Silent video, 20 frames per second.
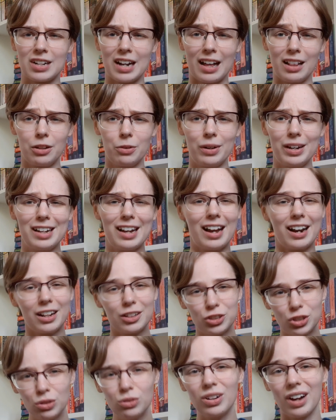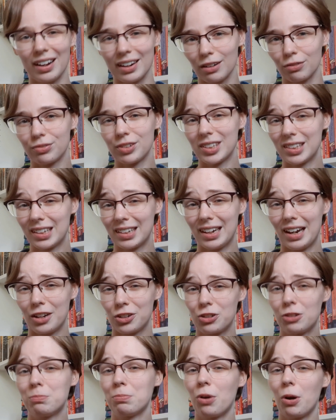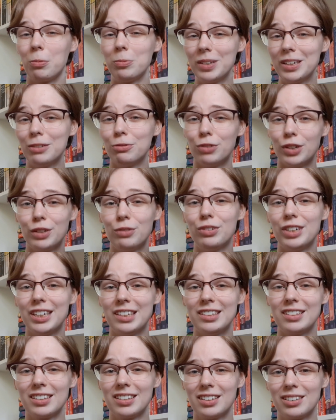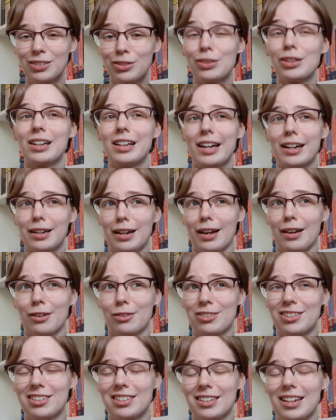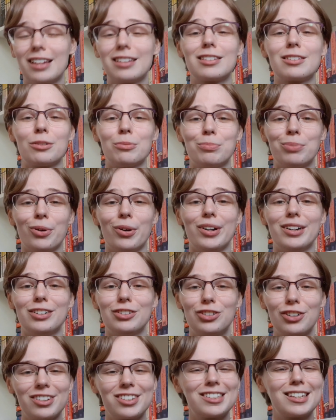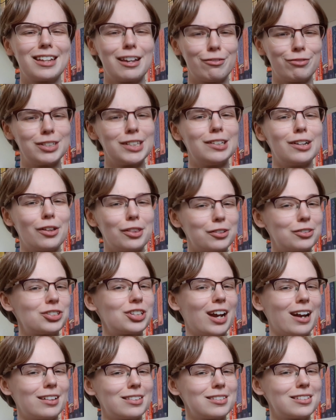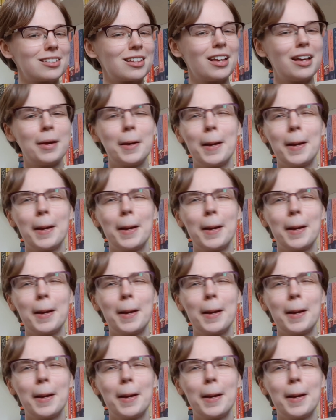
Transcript: Dalloway, and I do kind of feel like I should probably reread To the Lighthouse at some point just to give it another chance,